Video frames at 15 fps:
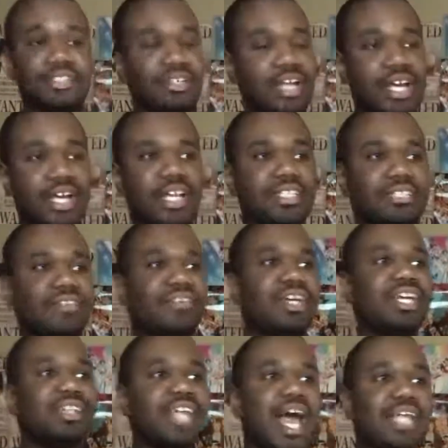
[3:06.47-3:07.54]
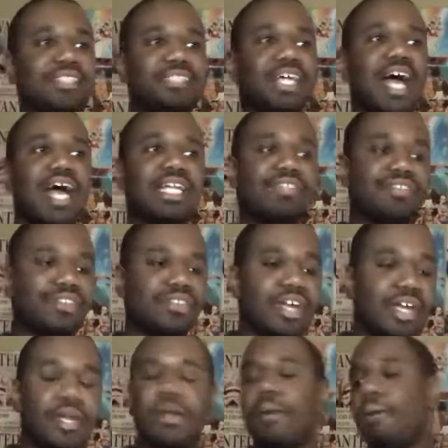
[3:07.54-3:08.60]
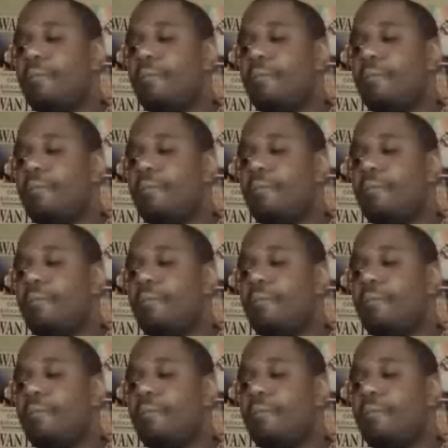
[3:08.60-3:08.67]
all that kind of stuff. That's kind of a thing.